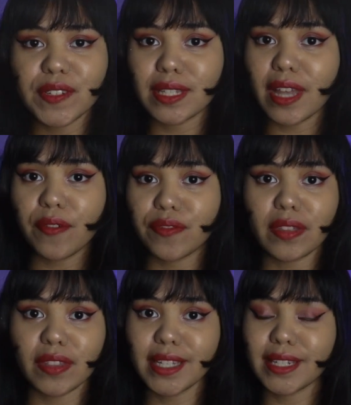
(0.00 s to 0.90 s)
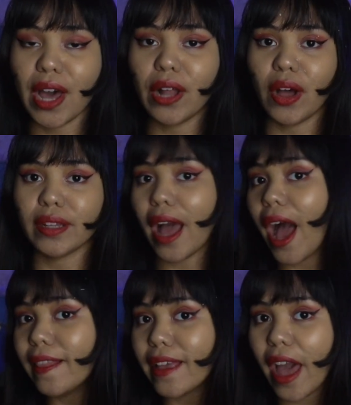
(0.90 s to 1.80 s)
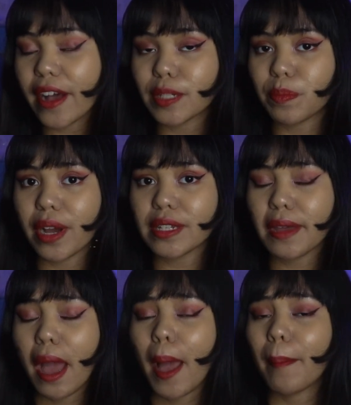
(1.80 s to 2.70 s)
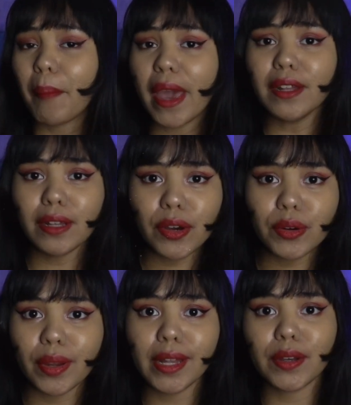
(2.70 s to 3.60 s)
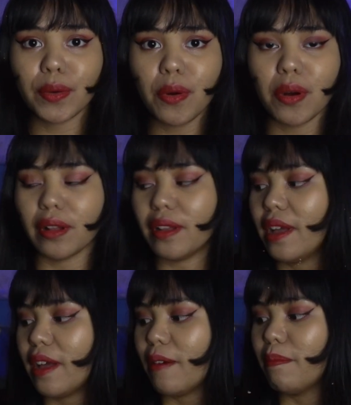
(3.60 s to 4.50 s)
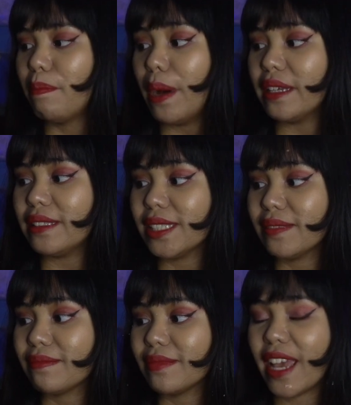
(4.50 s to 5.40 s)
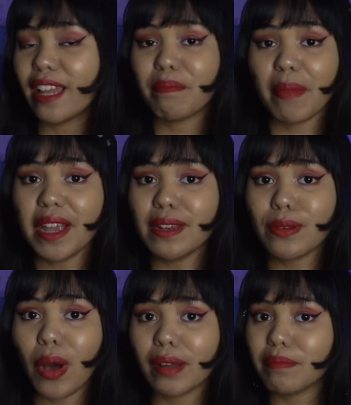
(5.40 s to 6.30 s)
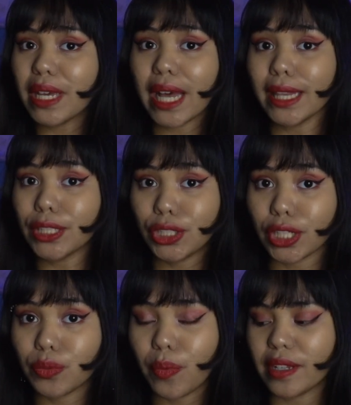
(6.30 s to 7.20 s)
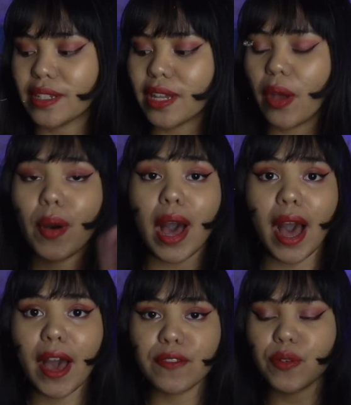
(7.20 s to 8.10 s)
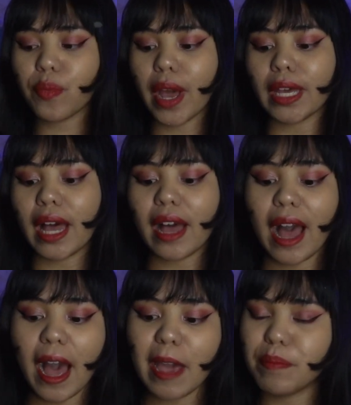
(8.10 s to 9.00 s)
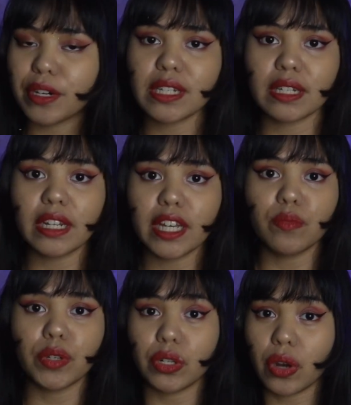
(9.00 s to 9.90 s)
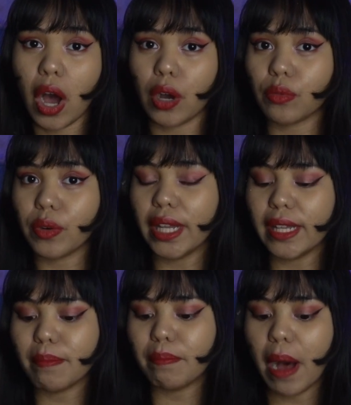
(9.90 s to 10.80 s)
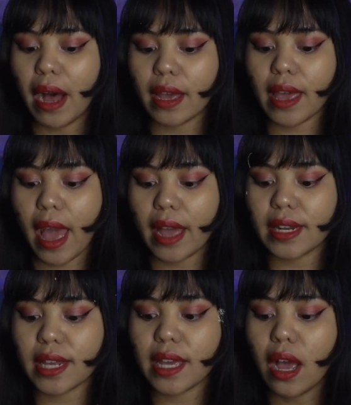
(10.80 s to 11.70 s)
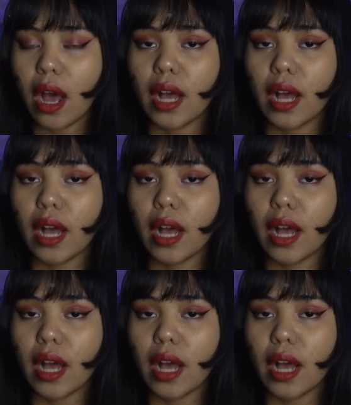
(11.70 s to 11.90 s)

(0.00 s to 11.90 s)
stuff that they sell on AliExpress may look really cool, but it may not be a legit one. So either way, I personally would not really buy any